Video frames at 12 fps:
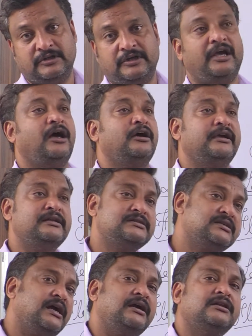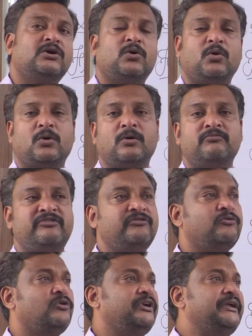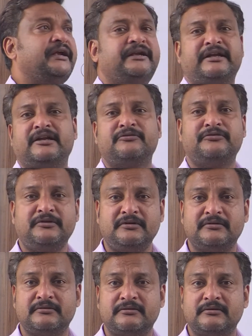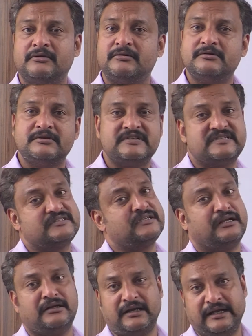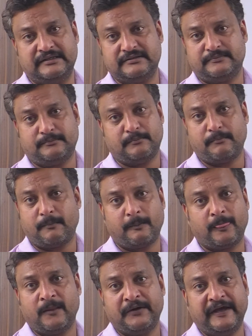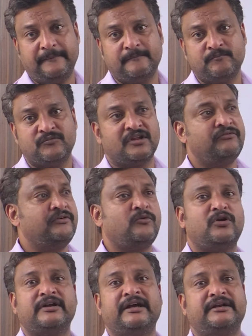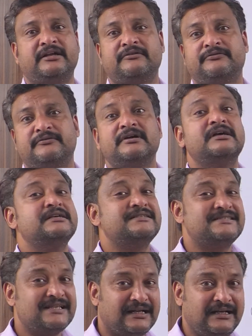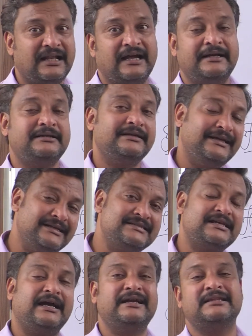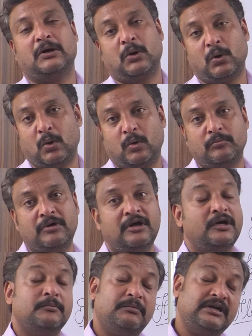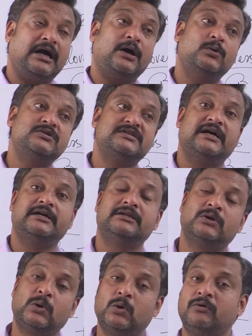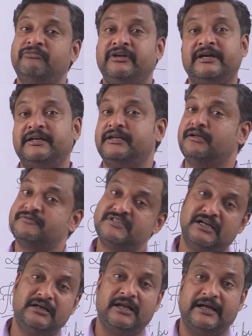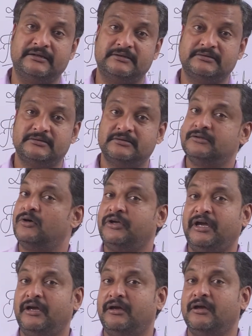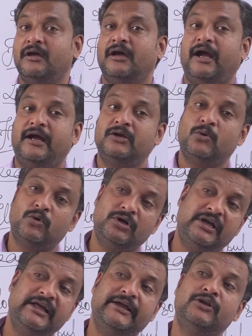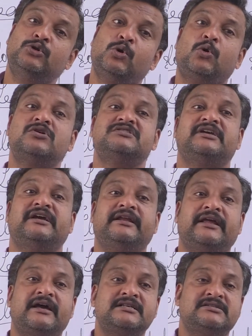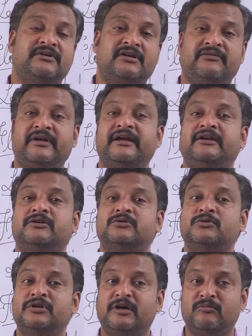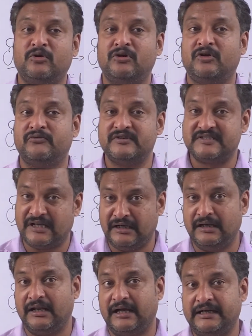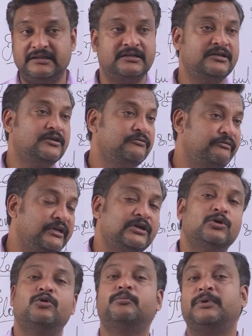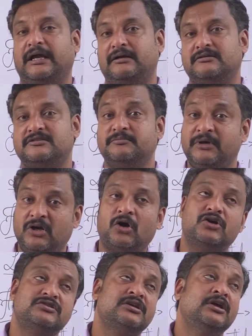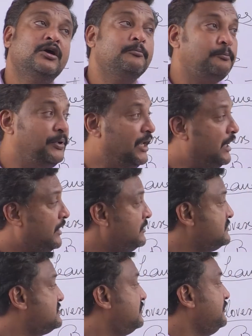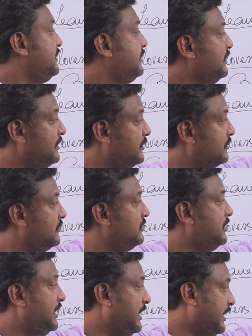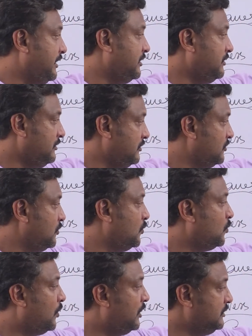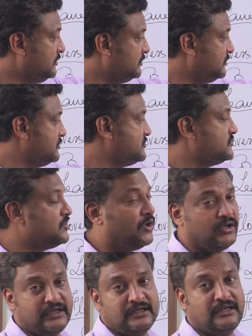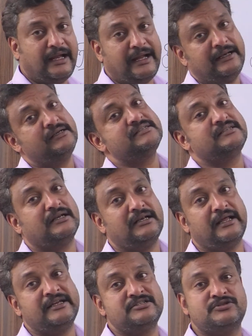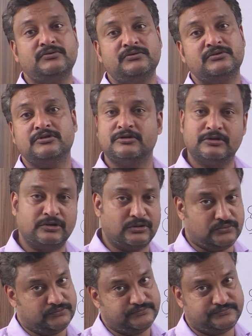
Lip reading: Yeah, inside the home we won't get enough sunlight. Okay, we won't get enough sunlight inside the home, but outside the home we get enough sunlight. Okay, and only in those areas where we get a good amount of sunlight, we grow plants, because plants need air, water, soil, and sunlight to grow.